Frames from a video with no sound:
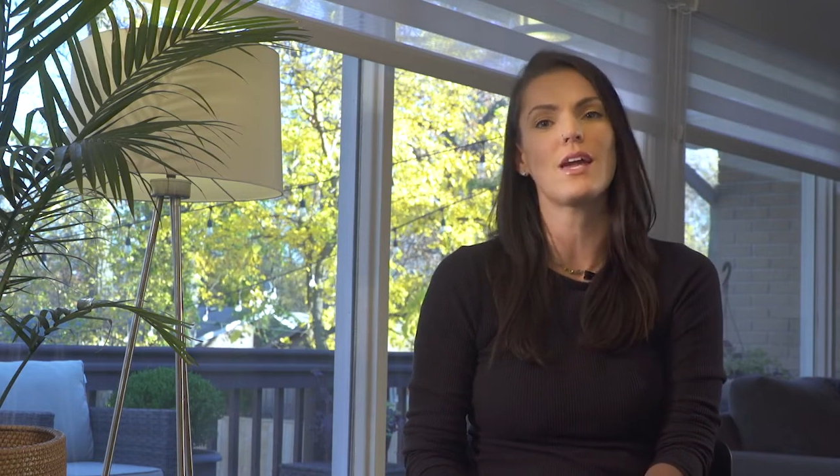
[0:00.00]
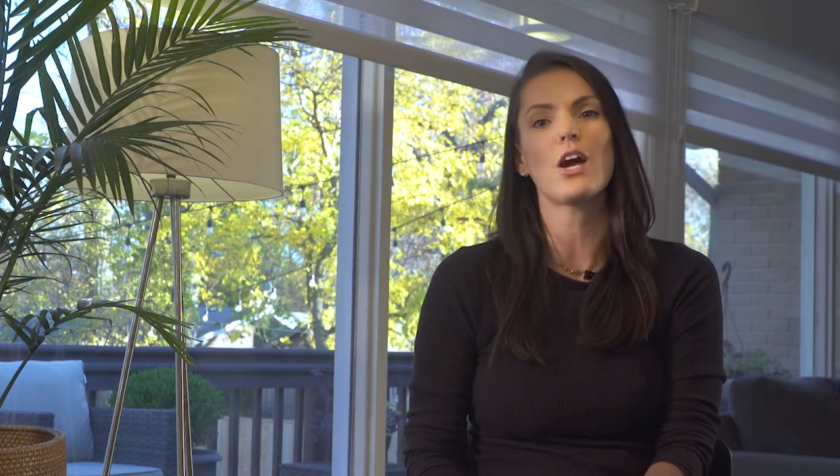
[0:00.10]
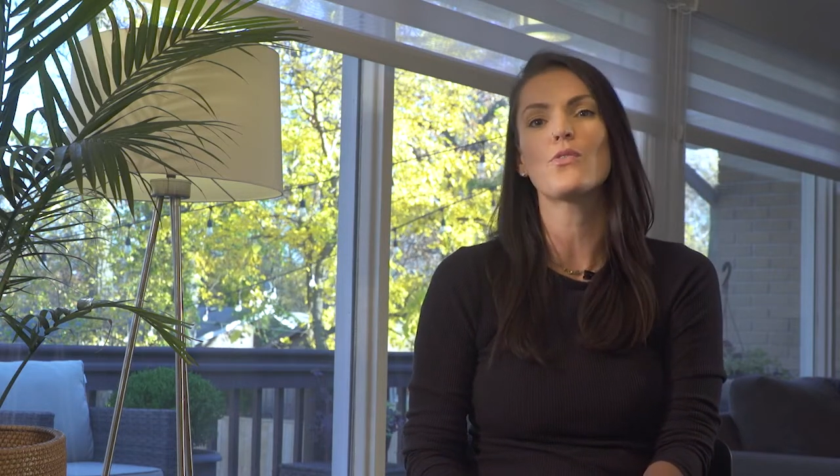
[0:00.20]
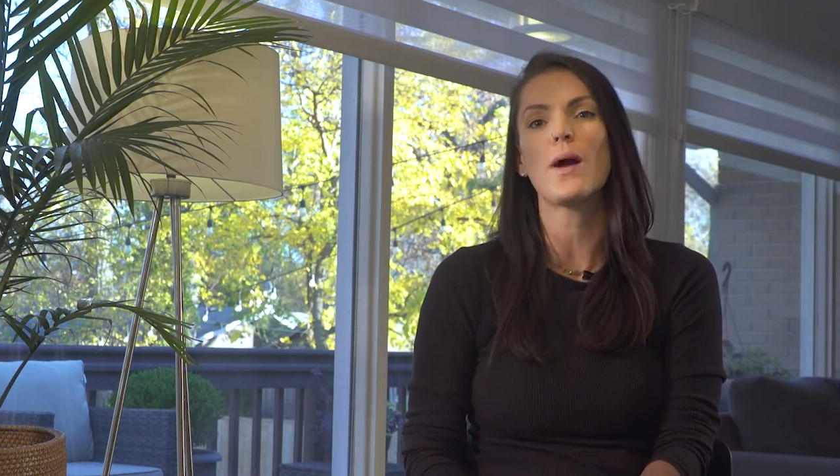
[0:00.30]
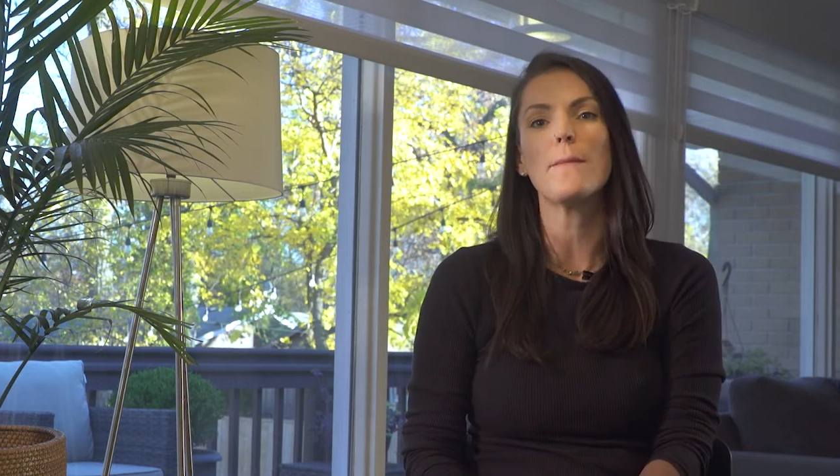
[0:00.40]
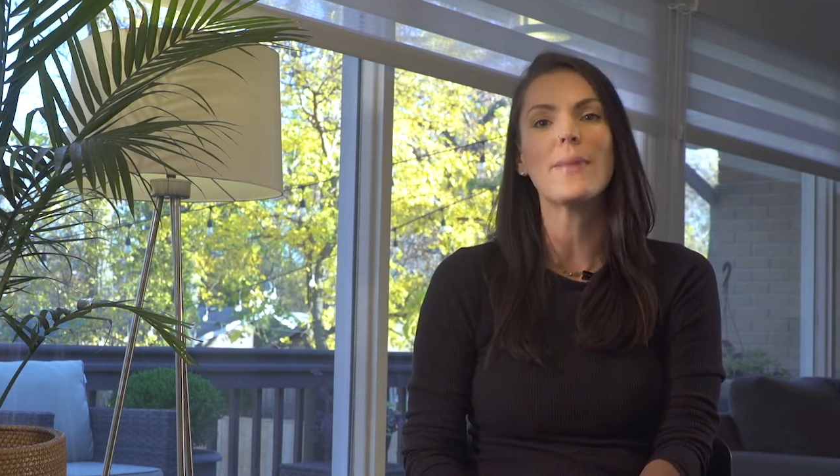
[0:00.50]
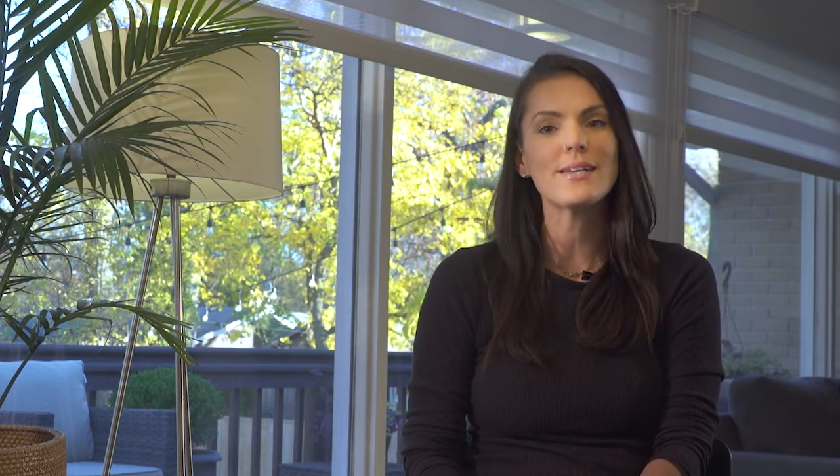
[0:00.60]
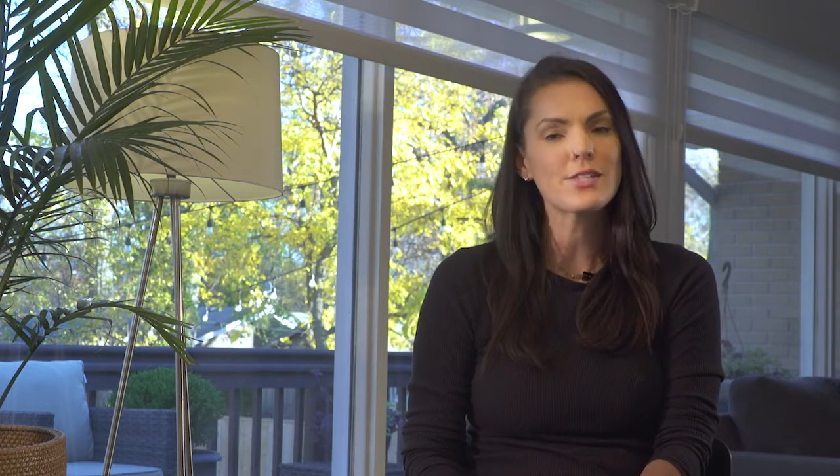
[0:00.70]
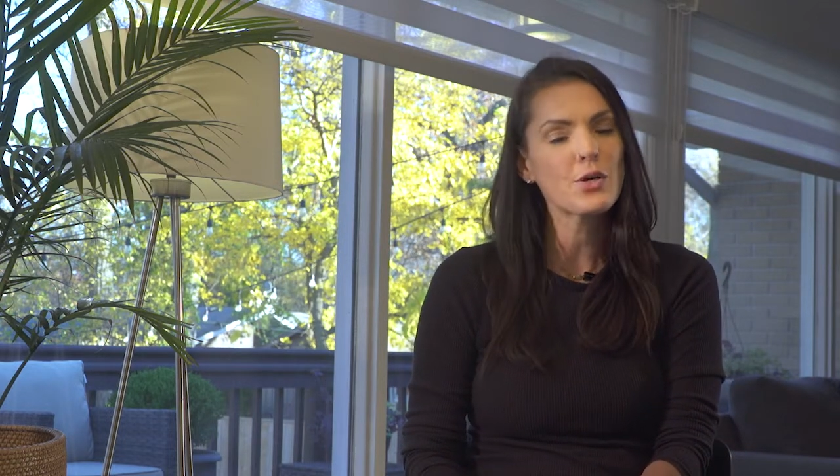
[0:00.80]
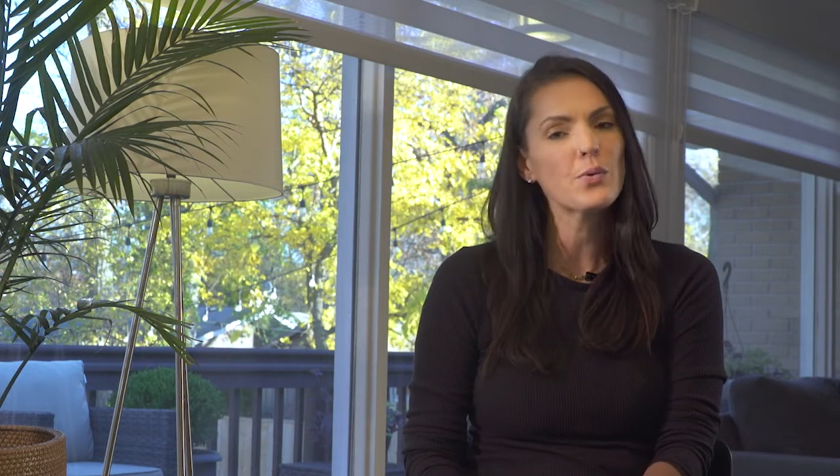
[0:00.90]
around
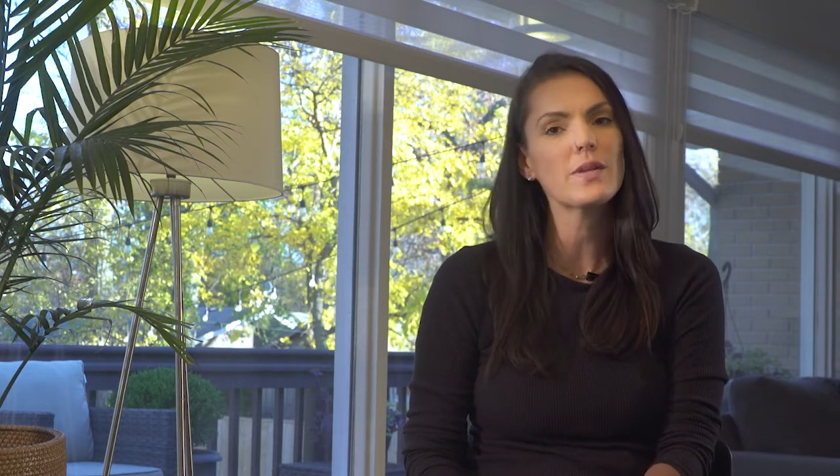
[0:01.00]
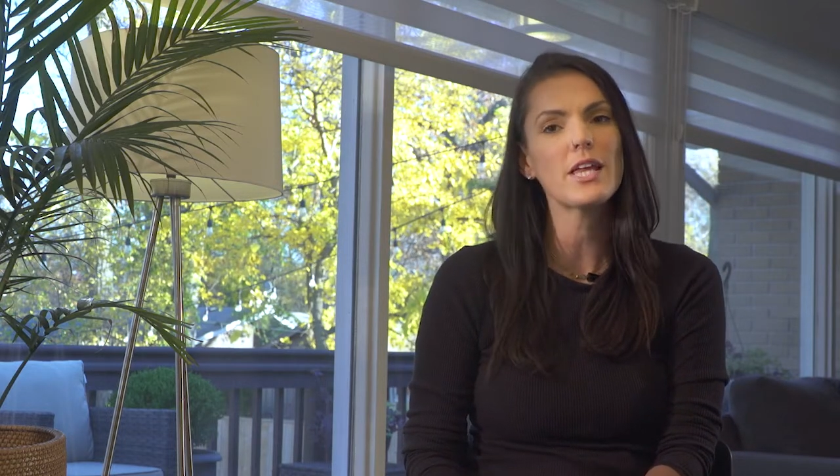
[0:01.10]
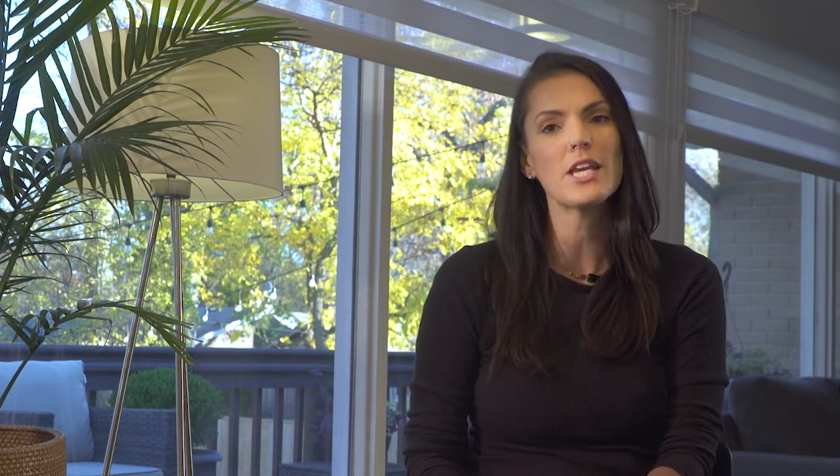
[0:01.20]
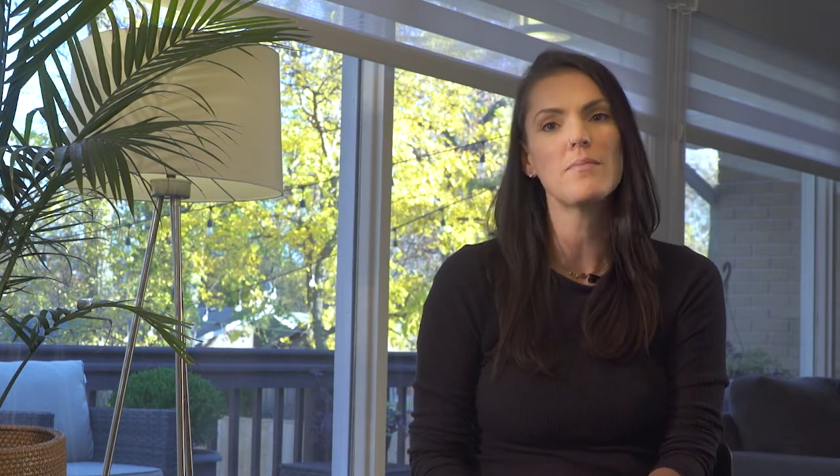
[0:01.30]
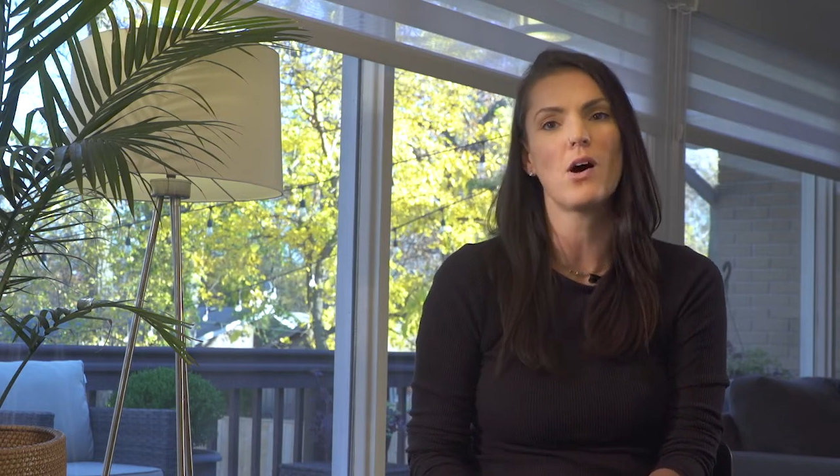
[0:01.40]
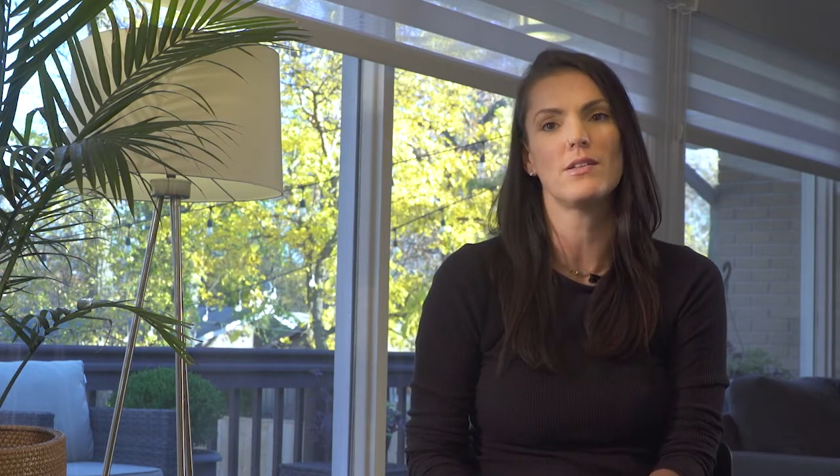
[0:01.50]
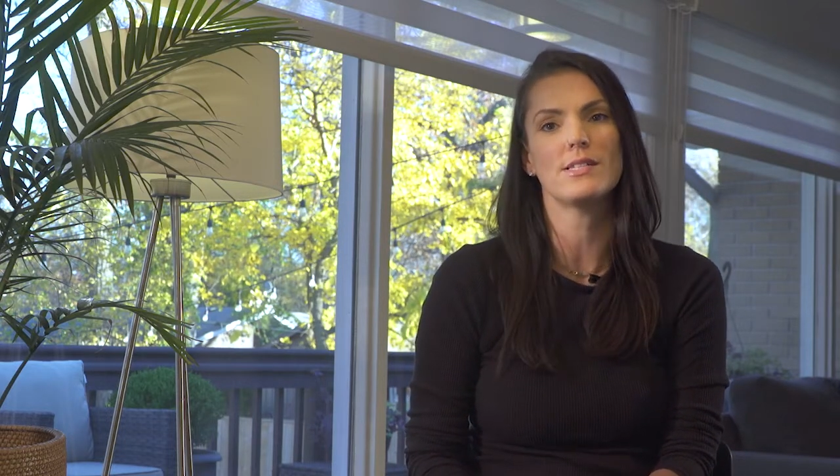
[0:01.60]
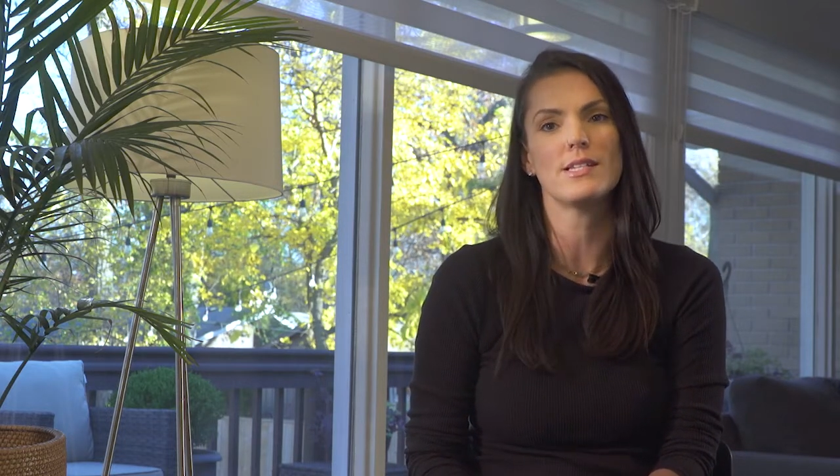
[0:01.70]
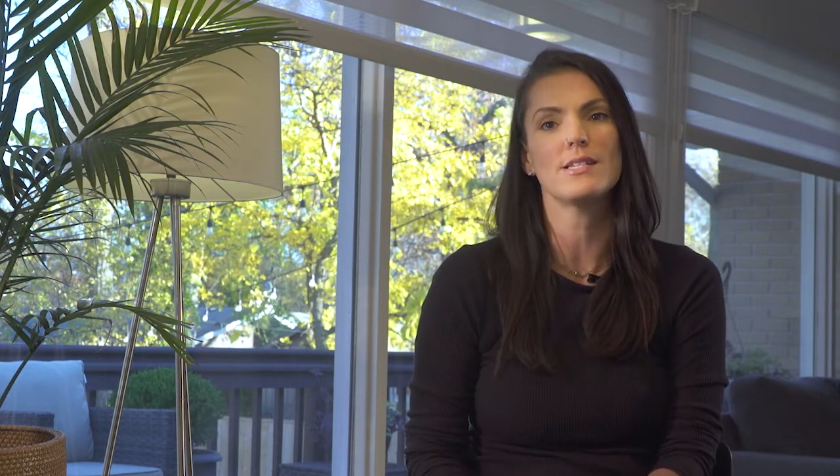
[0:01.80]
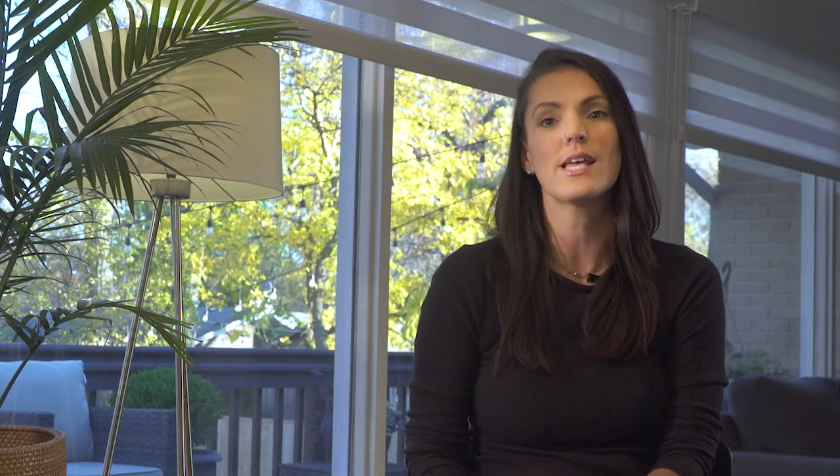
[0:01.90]
bicycle-related
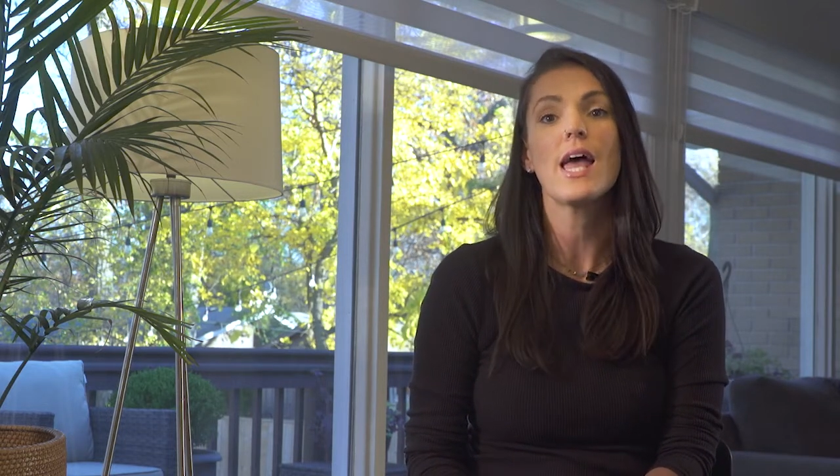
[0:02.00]
policies